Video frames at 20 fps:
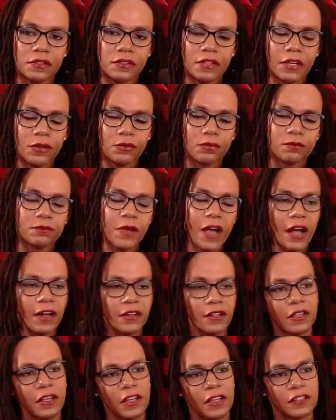like
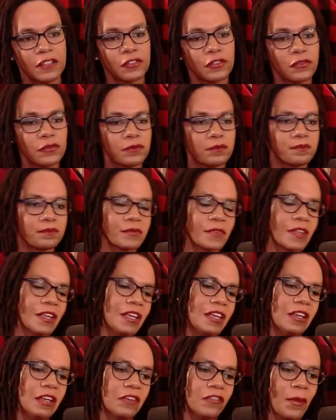so
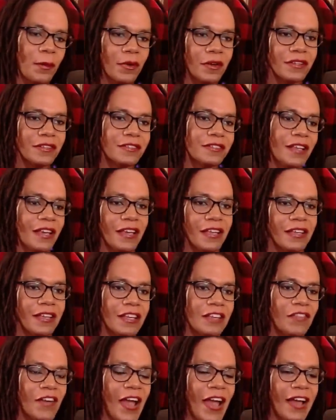if I'm gonna say,
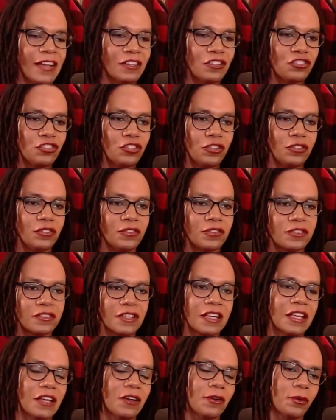if I had to choose
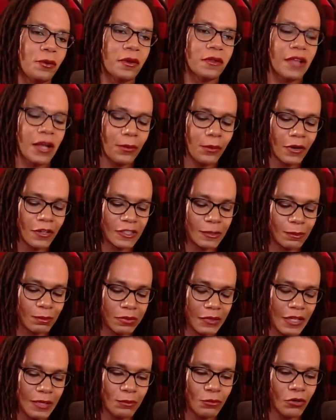like whether I wanted to
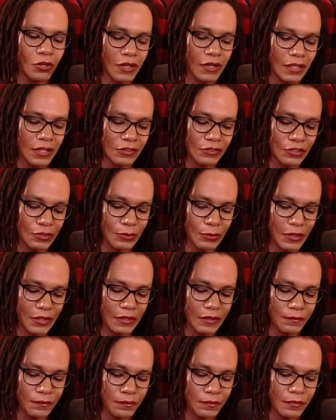play more like
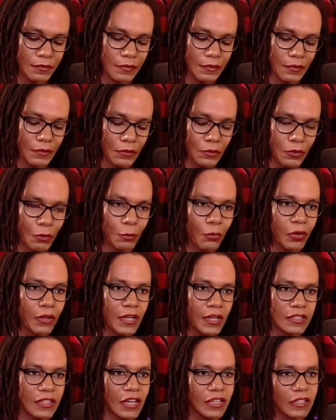Shiwa or more
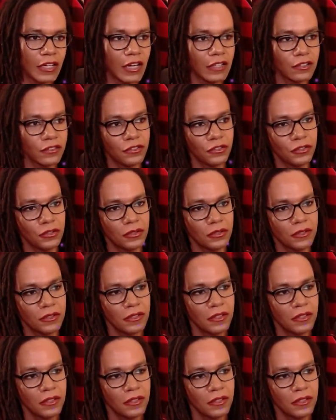like Tonkatsu,